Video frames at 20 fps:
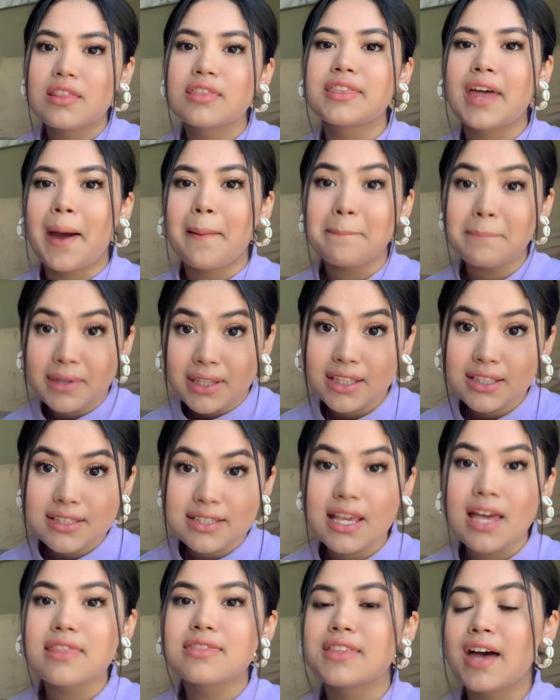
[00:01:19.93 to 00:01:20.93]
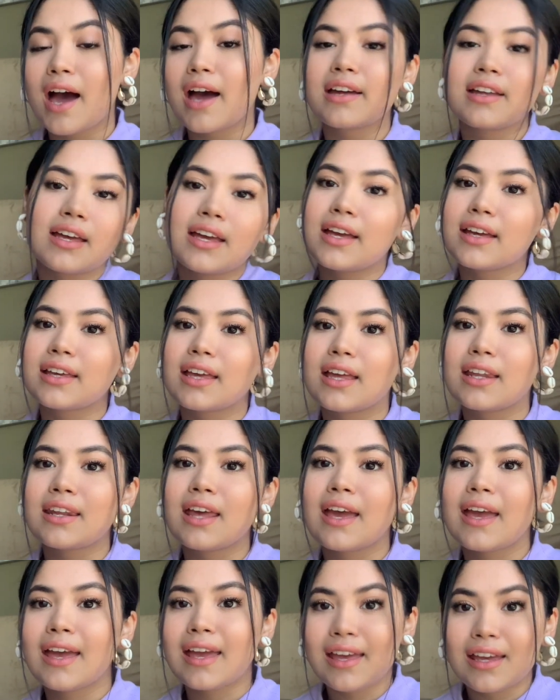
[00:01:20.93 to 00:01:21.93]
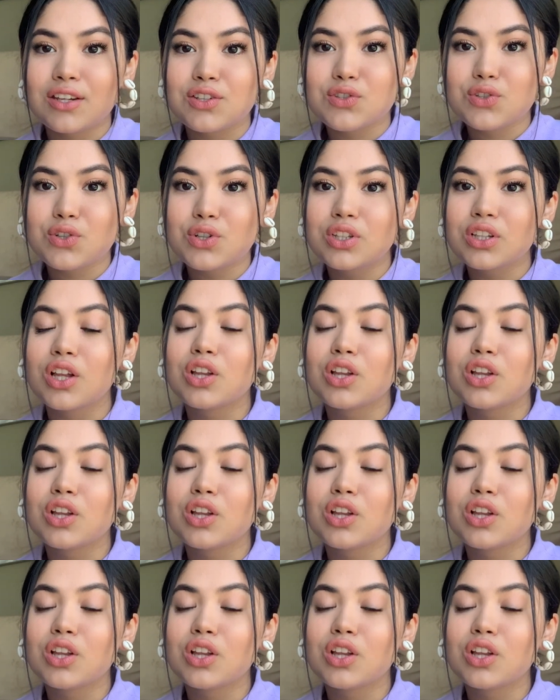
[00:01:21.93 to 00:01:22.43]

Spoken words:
That means that it can handle